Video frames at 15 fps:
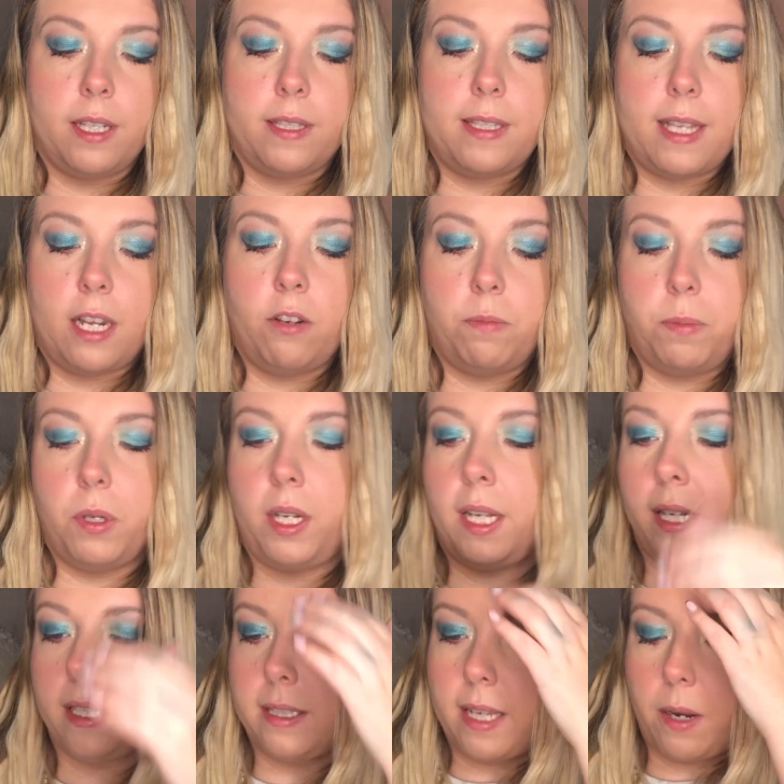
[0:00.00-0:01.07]
instead of
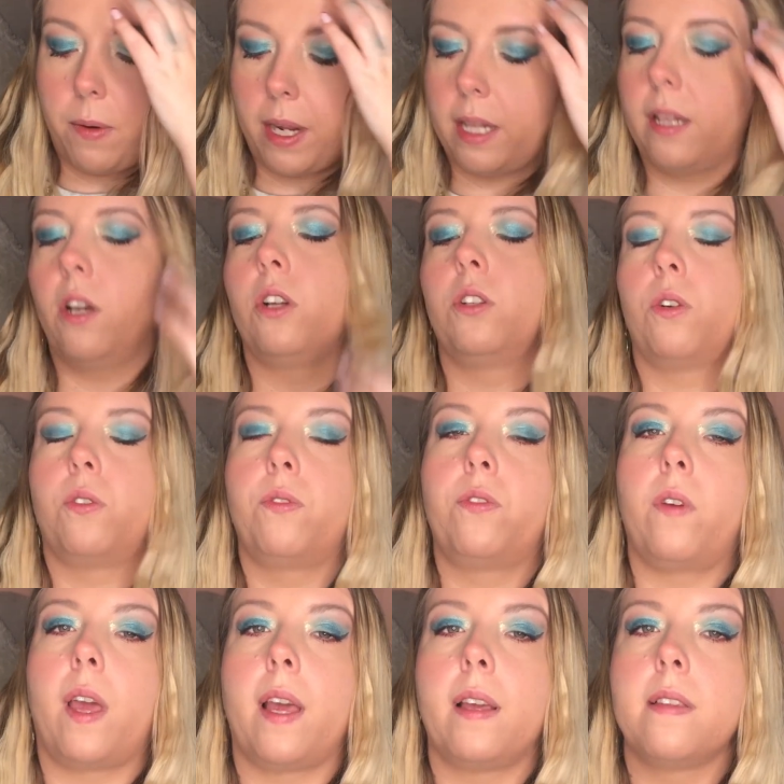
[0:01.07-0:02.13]
putting it directly on your
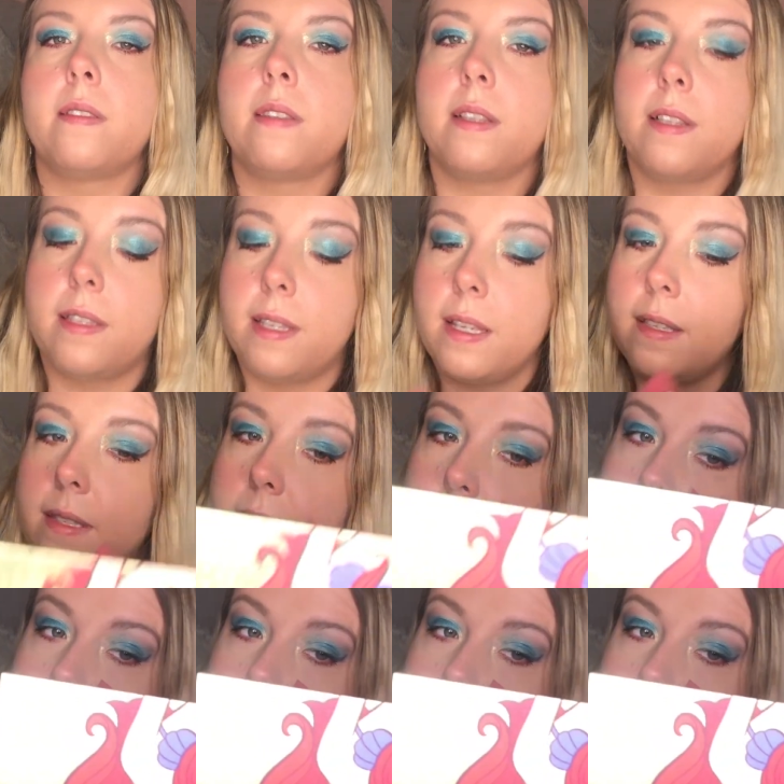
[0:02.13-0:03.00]
face. This is